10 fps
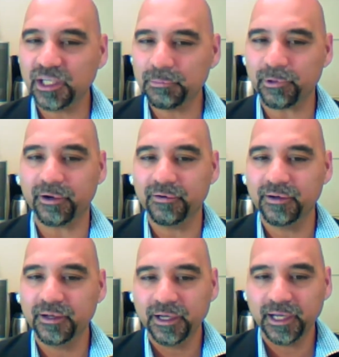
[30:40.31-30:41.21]

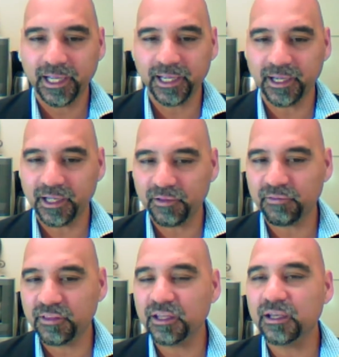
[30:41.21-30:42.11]
really dig deeper
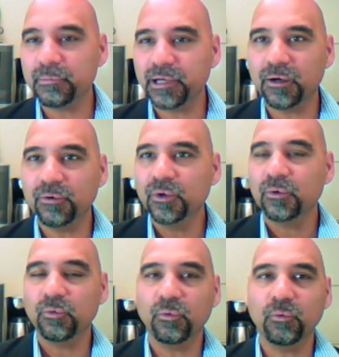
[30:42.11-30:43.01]

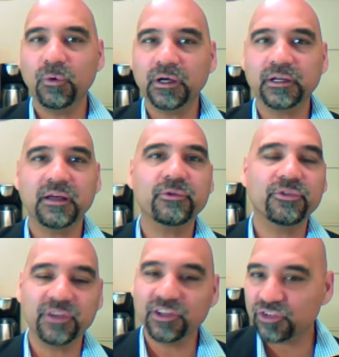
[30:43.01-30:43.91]
and think about
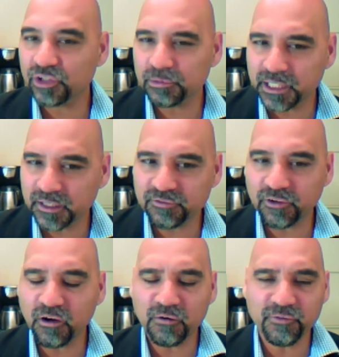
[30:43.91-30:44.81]
what
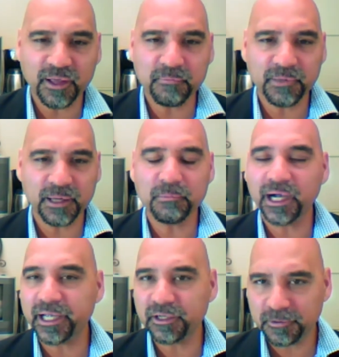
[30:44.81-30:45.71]
other things could be
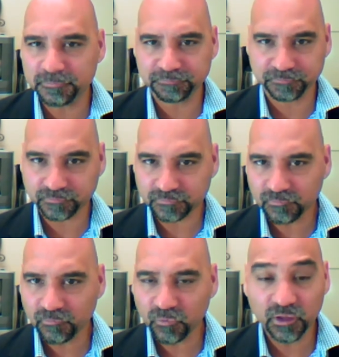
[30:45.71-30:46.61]
involved that, that
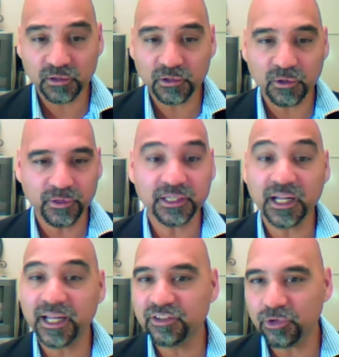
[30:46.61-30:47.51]
might,
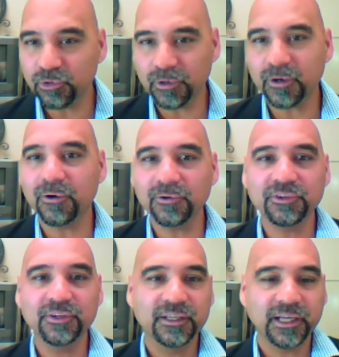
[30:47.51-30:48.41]
you know, in
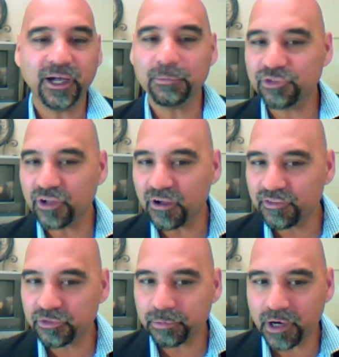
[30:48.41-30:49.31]
an ideal
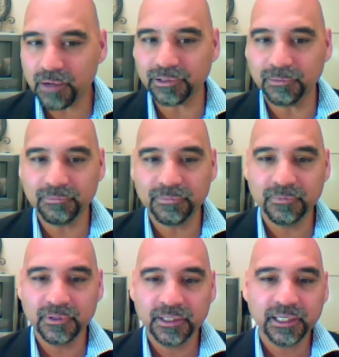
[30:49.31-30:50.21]
world, help
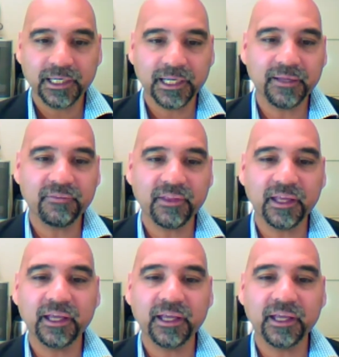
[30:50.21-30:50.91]
solve this problem.